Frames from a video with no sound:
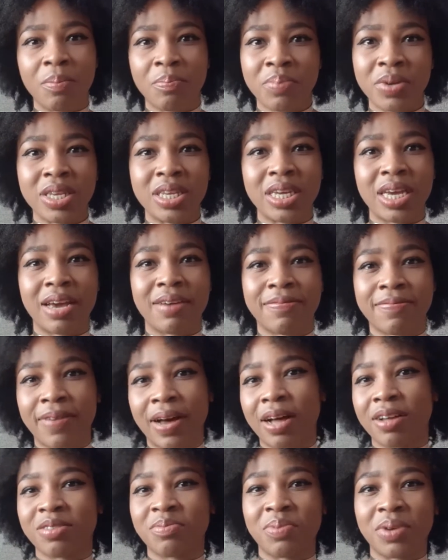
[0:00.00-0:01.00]
PDF
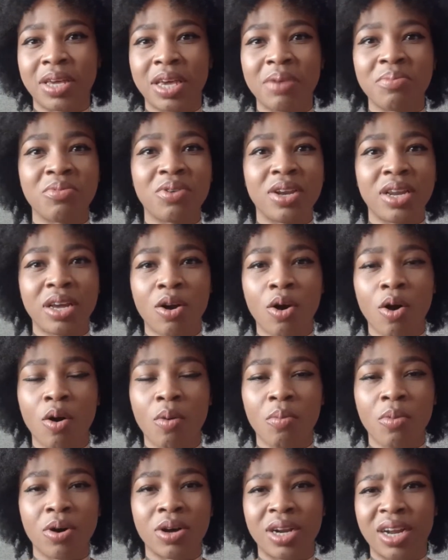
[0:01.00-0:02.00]
files became really
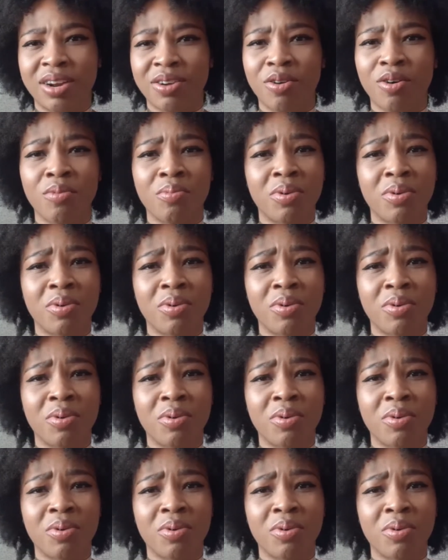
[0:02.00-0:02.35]
common and all.